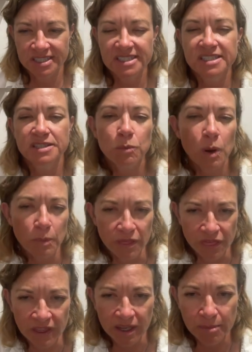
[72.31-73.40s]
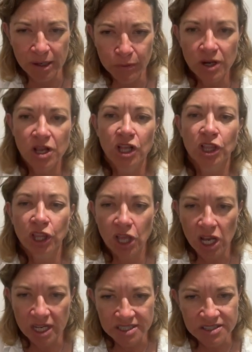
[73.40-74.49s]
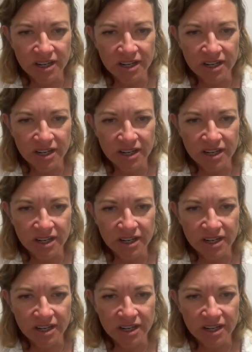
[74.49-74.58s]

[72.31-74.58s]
This is the one we think about: loss